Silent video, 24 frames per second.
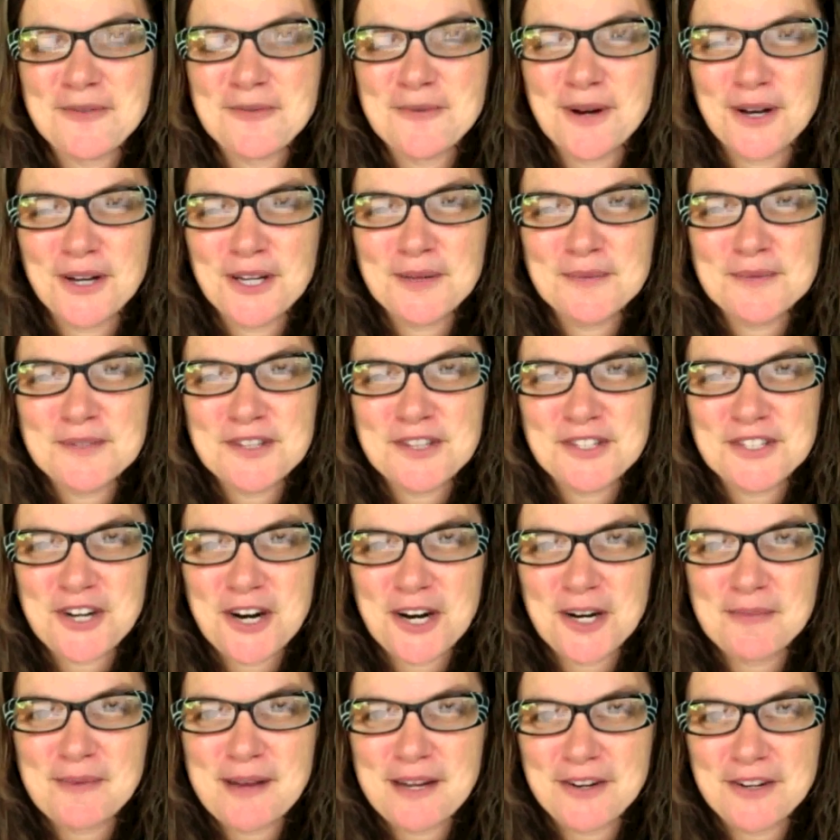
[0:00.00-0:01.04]
welcome to the
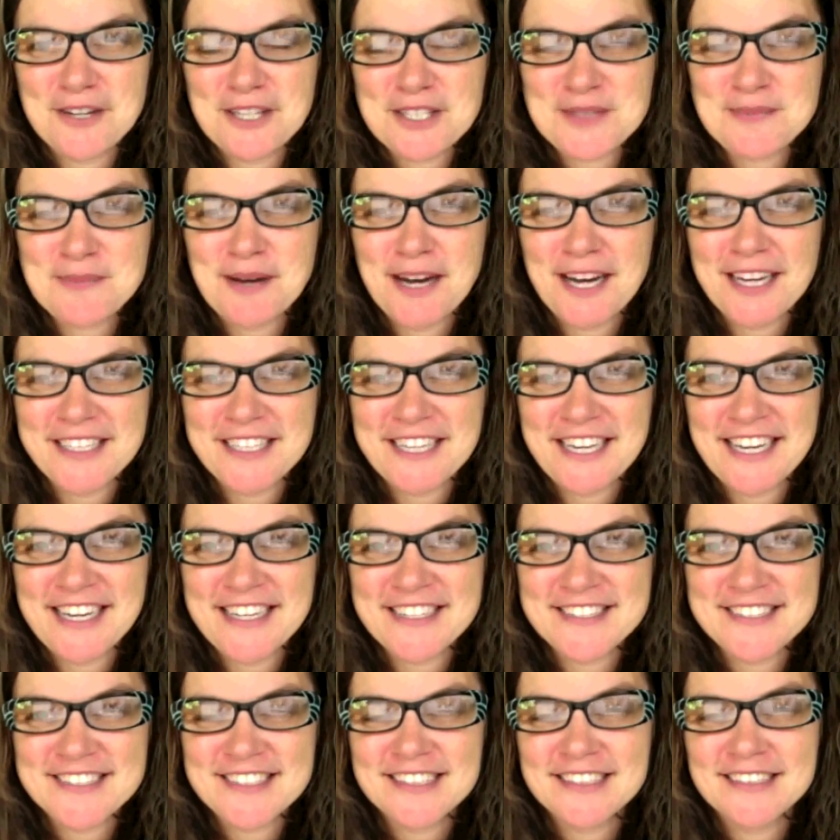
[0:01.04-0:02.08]
Dark Matter Knits
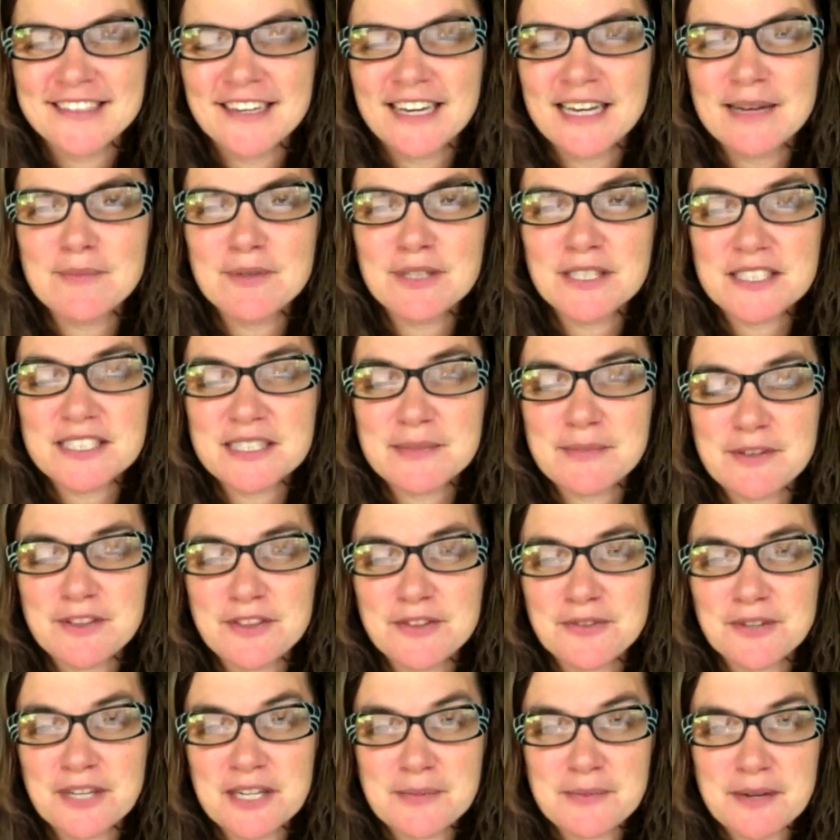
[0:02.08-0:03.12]
podcast. I'm
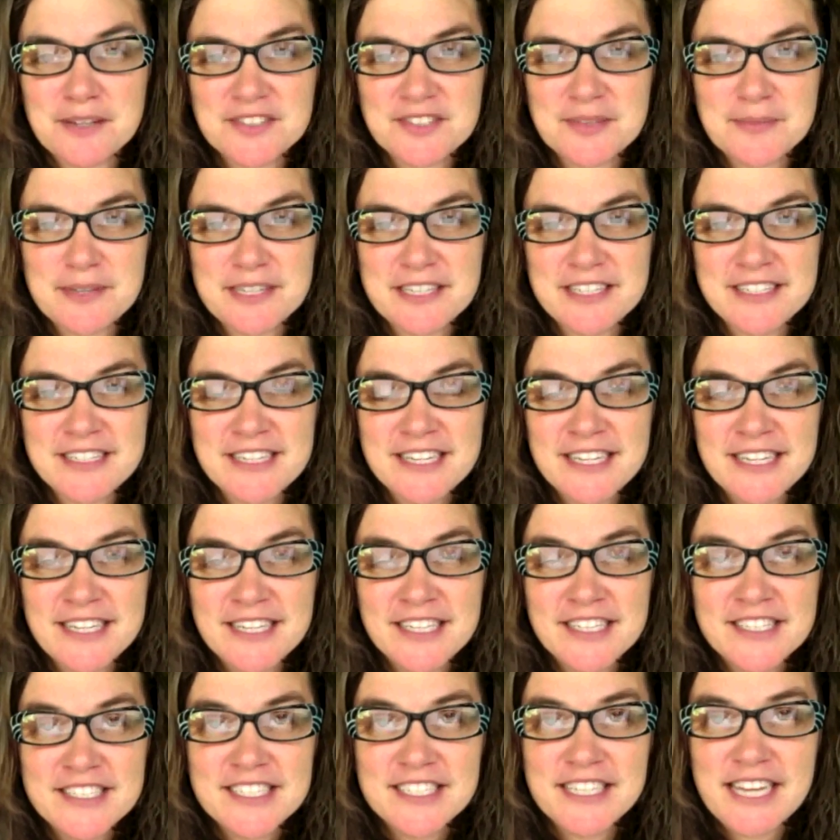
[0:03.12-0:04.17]
Elizabeth Green Musselman.
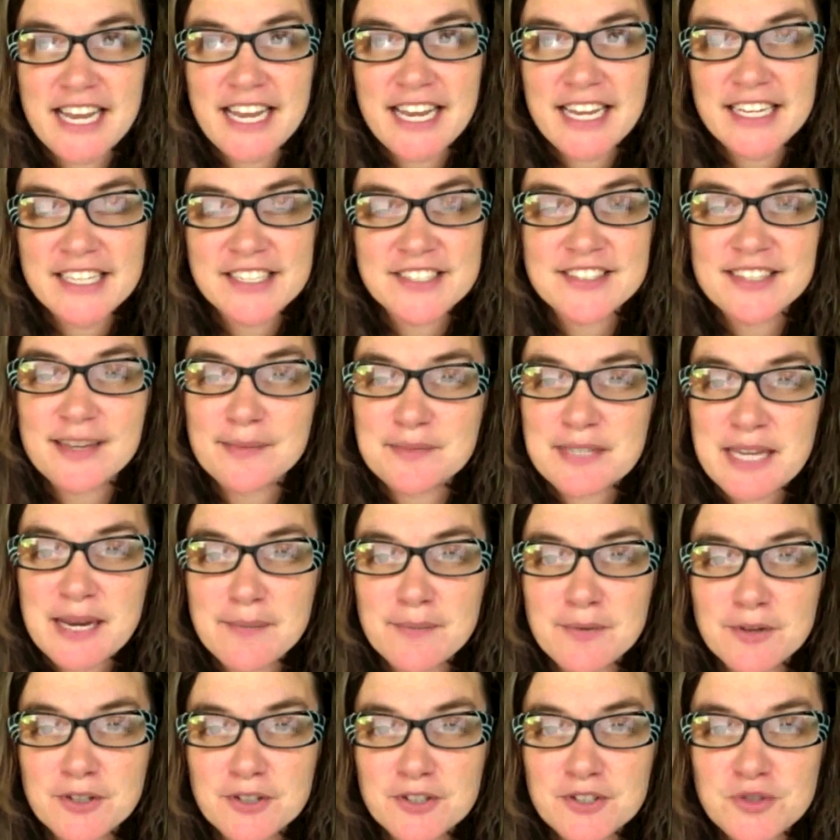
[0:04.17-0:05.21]
Today is
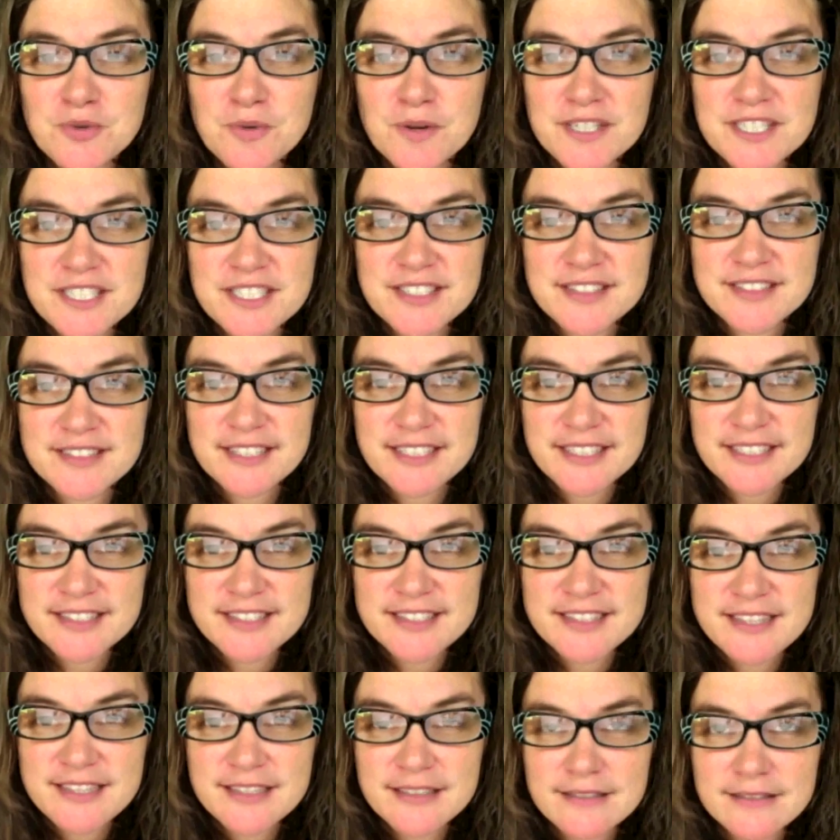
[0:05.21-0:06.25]
September
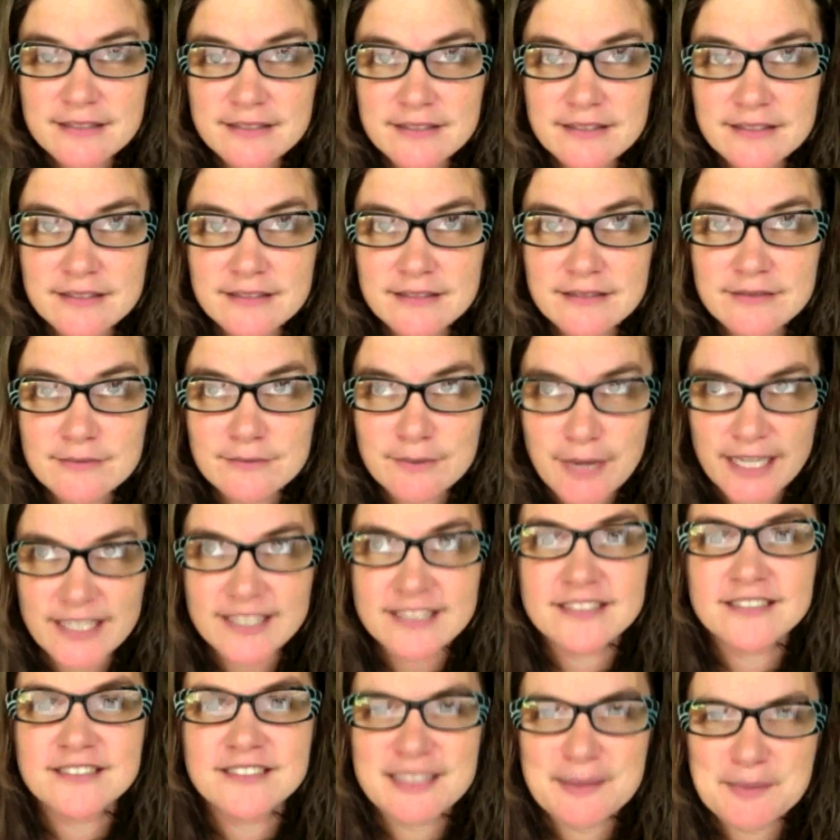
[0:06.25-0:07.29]
26th,
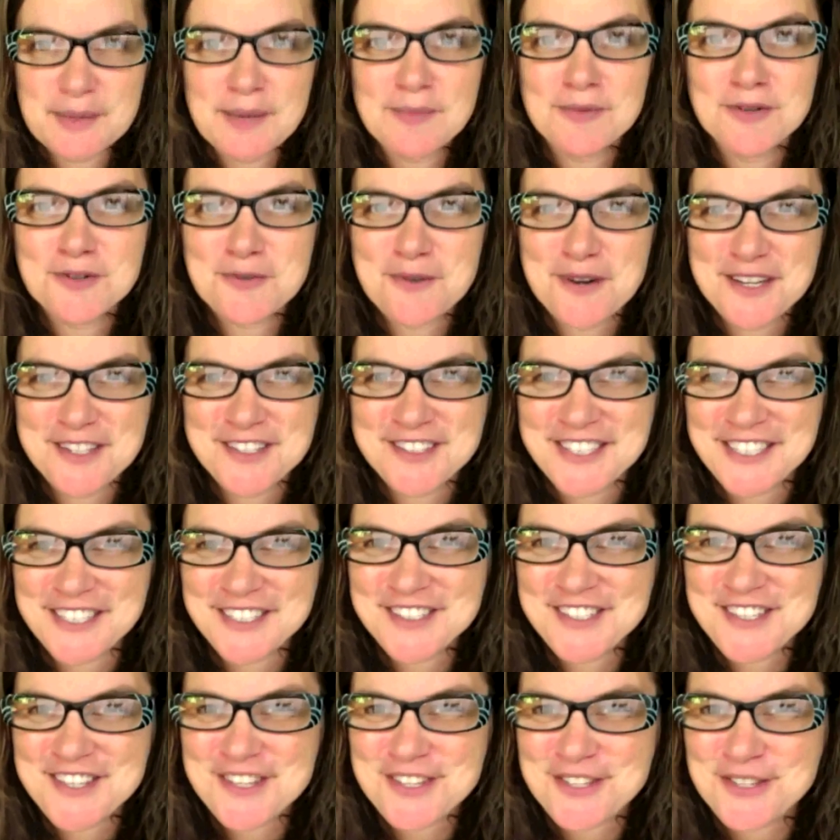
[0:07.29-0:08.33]

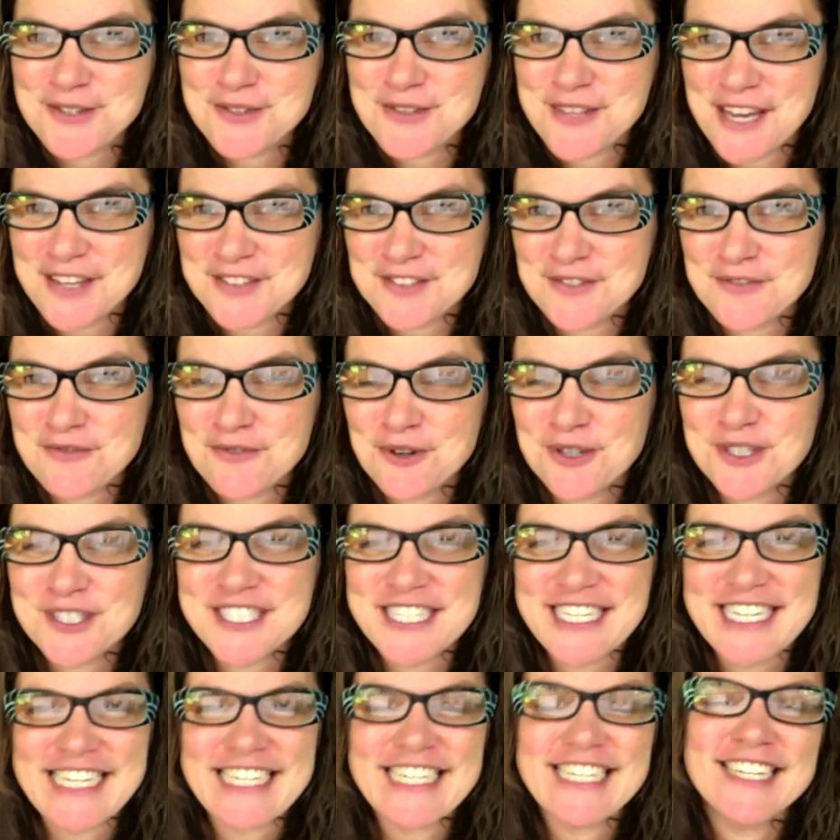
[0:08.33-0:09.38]

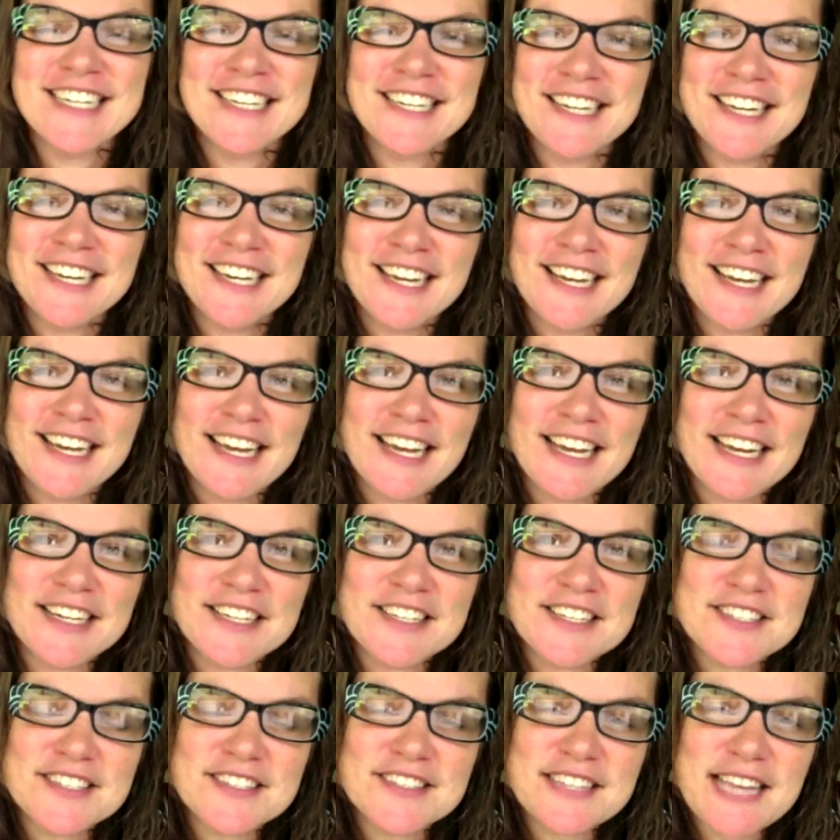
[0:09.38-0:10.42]
2014,
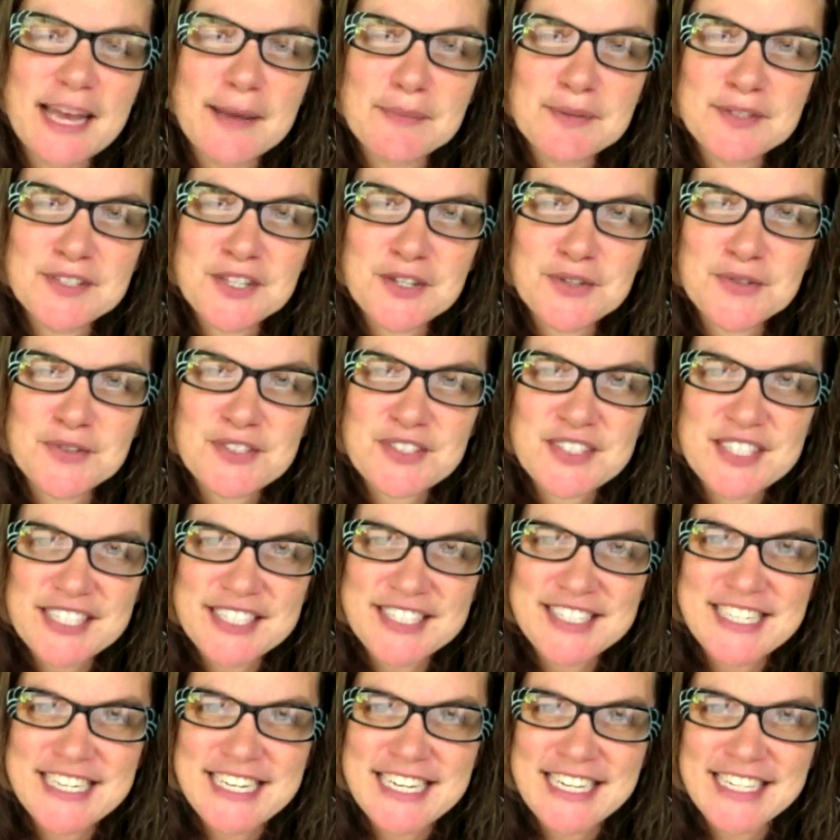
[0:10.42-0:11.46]
and this is episode
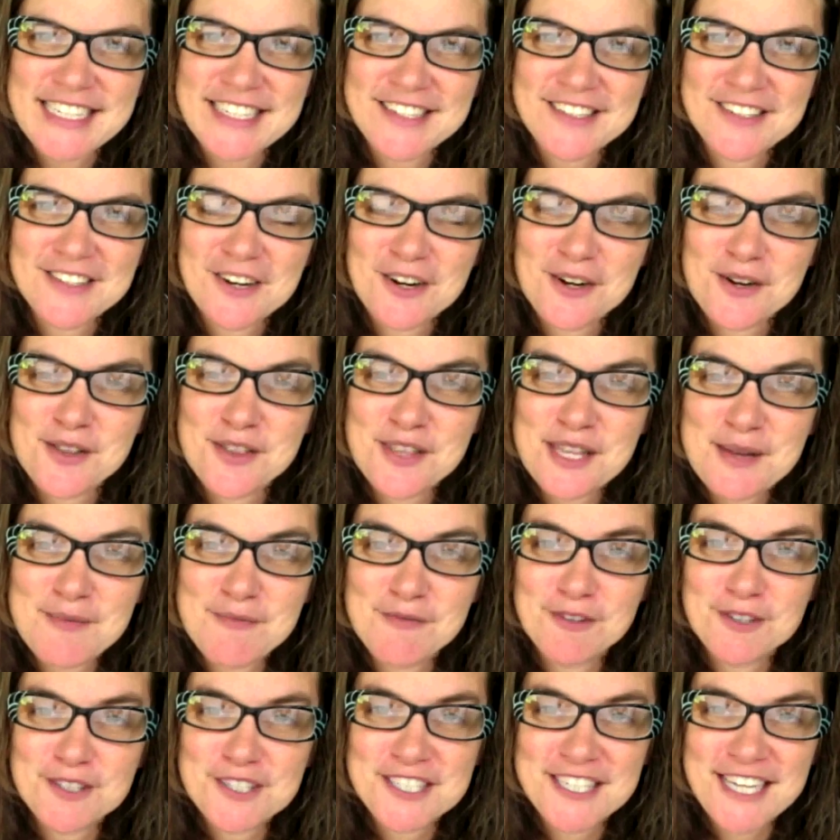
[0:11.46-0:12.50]
16. Our theme
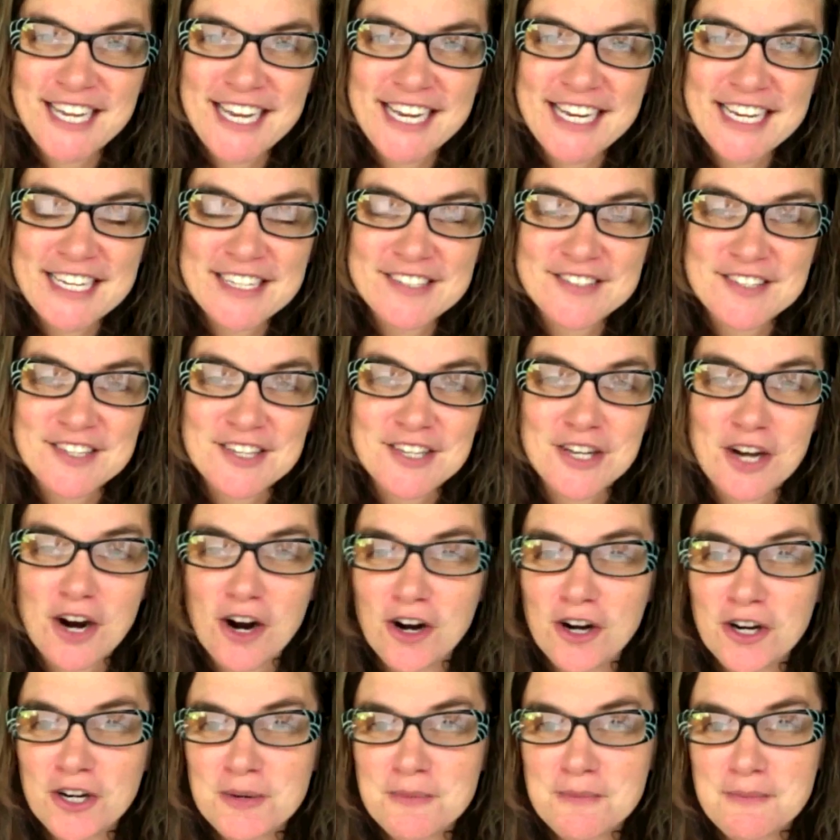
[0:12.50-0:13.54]
for today is
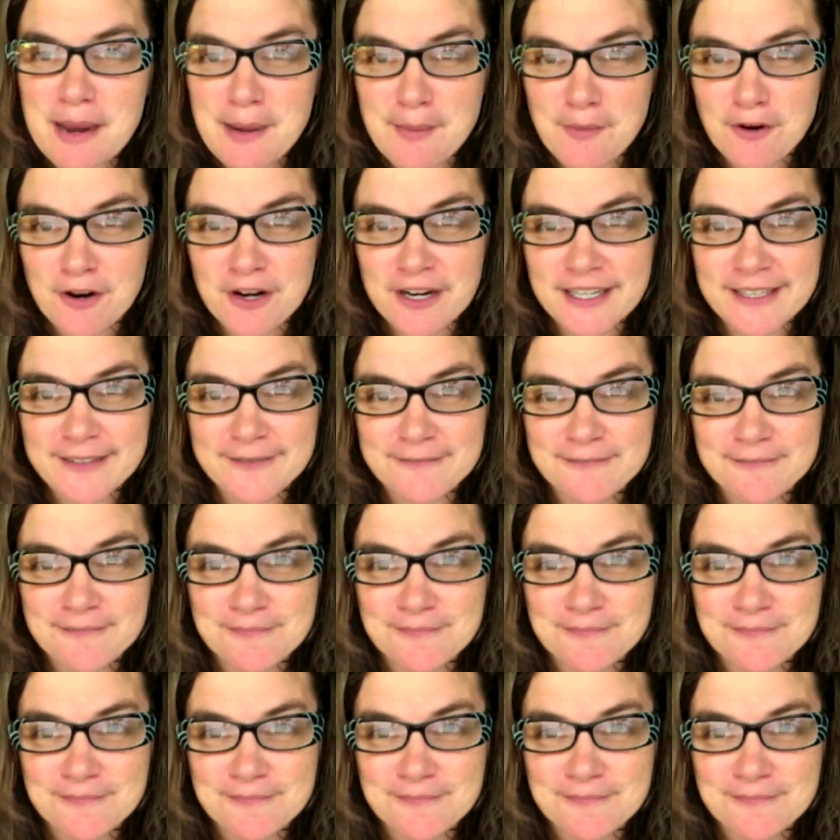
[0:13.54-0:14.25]
yarn memory,